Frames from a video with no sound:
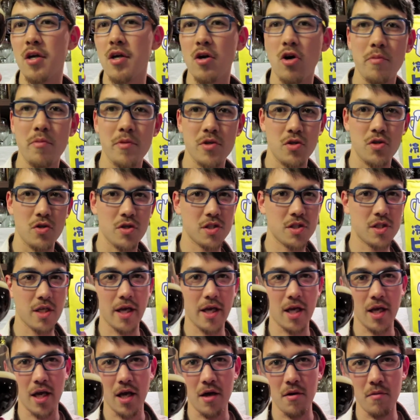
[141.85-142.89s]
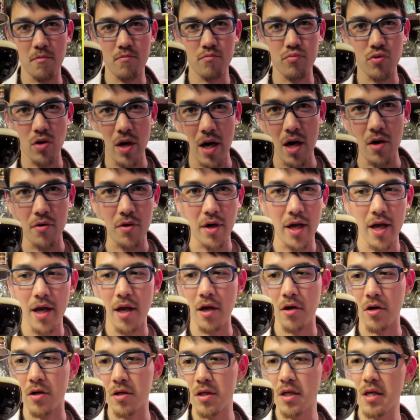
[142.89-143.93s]
It almost looks like a brown
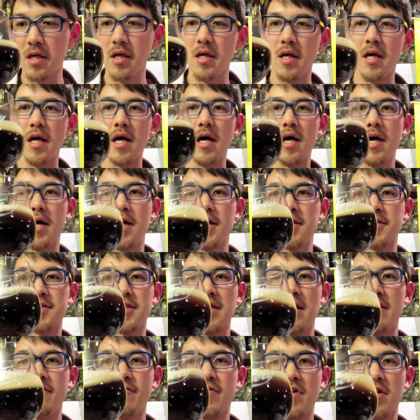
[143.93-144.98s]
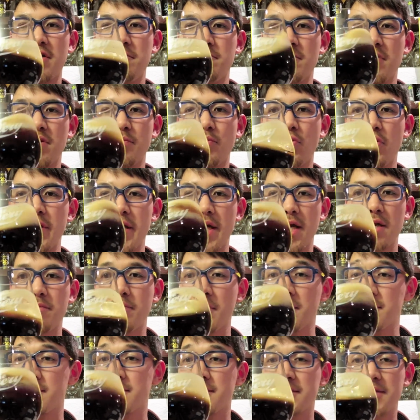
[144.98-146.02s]
ale. Uh, it's got very minimal head,
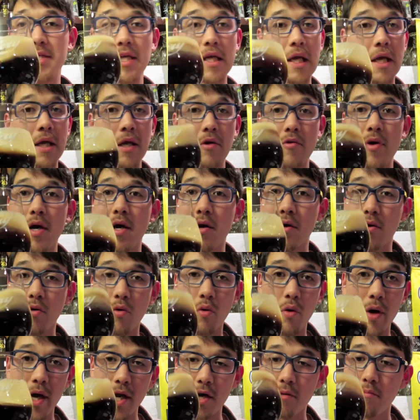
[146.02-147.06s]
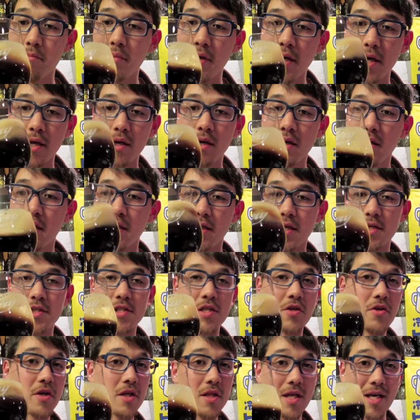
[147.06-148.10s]
but it's sticking around quite a bit
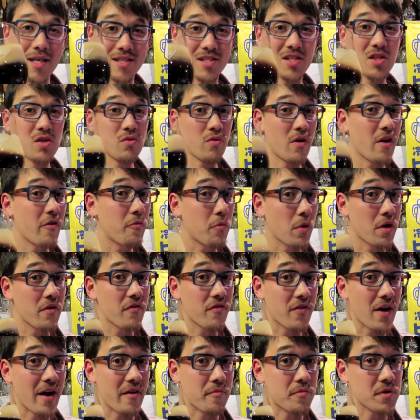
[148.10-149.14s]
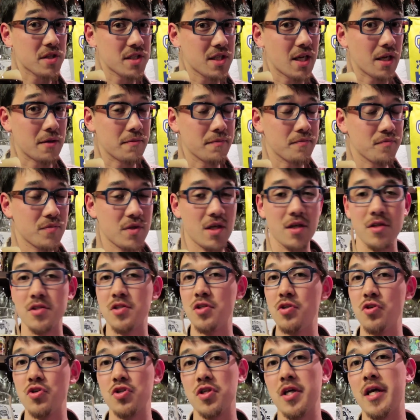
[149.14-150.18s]
considering that's 12.5% because
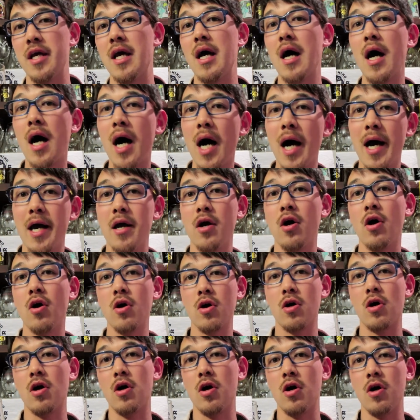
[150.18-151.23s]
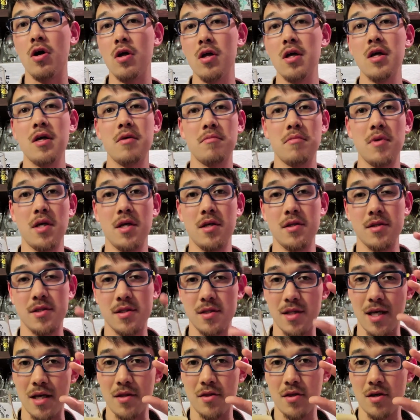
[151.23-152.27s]
usually high alcohol
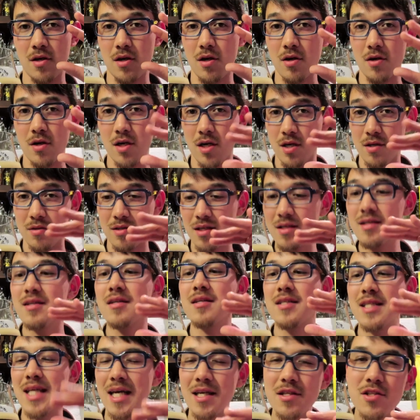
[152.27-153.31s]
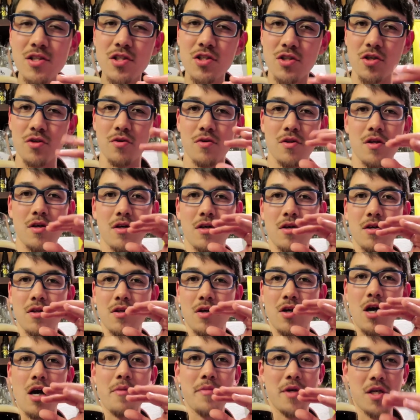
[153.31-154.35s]
means that the uh, tends to, the, the
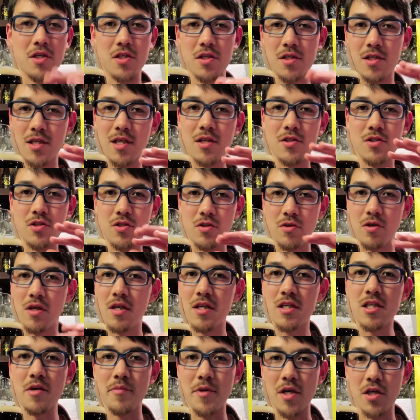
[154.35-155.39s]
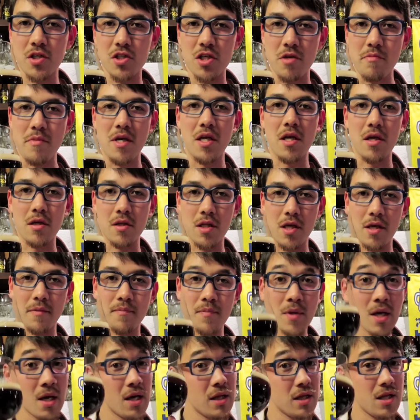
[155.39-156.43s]
carbonation tends to diminish immediately.
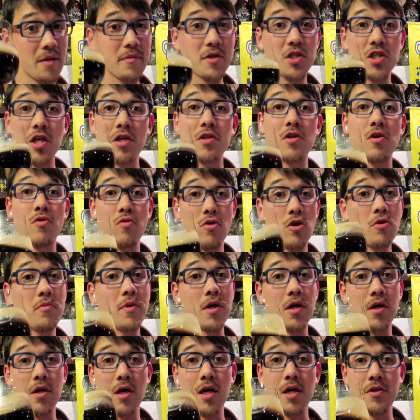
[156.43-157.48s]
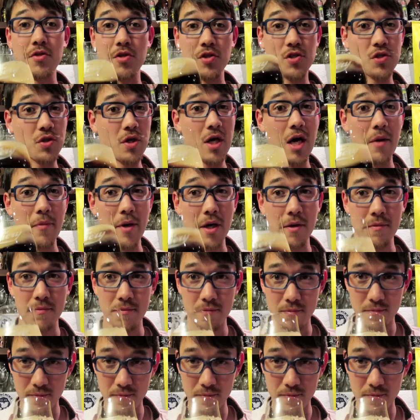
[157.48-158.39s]
Let me check the aroma on the Sucaba.